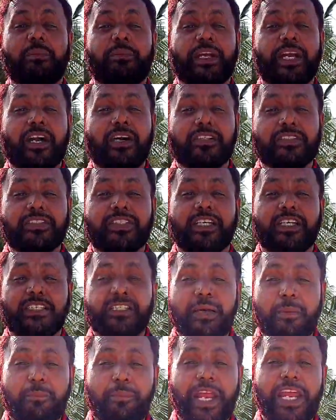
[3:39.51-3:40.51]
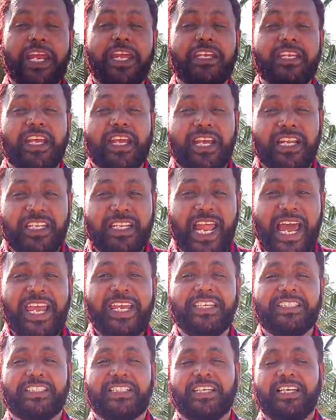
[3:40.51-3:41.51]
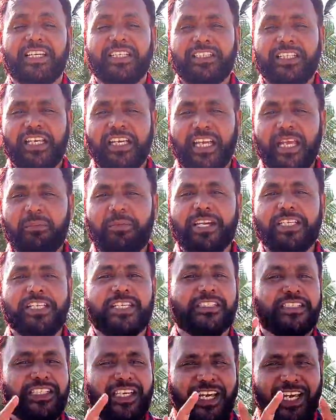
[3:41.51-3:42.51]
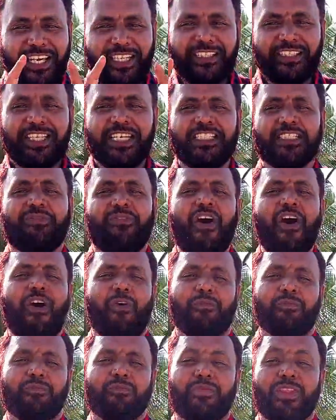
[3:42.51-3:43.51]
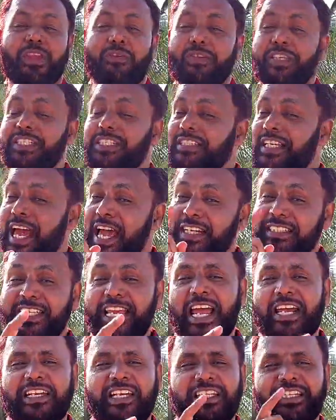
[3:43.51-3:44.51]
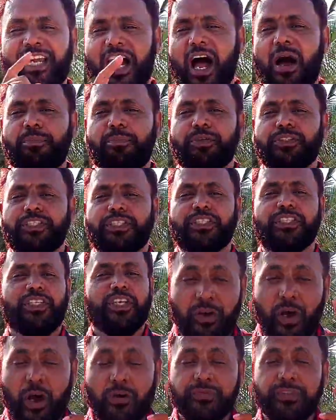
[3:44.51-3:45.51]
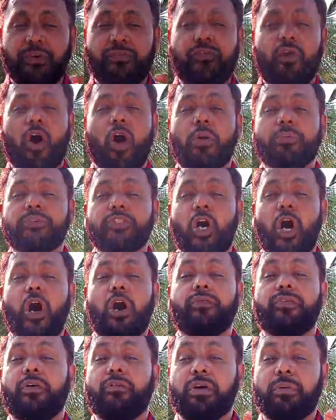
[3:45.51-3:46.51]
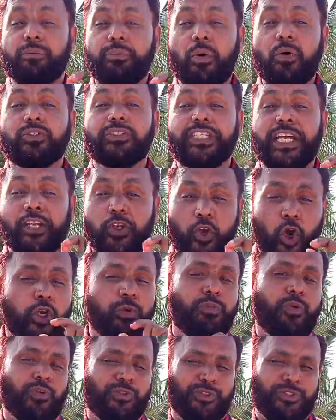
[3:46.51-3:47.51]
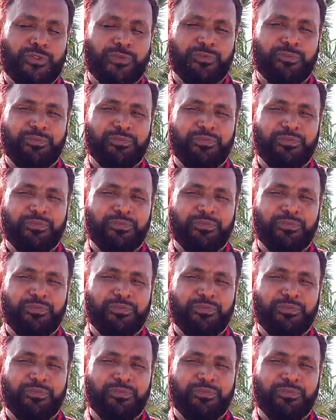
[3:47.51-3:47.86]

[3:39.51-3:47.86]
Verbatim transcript: Because the brain likes the images in this form, which is exactly the opposite of the forms of our books and notebooks.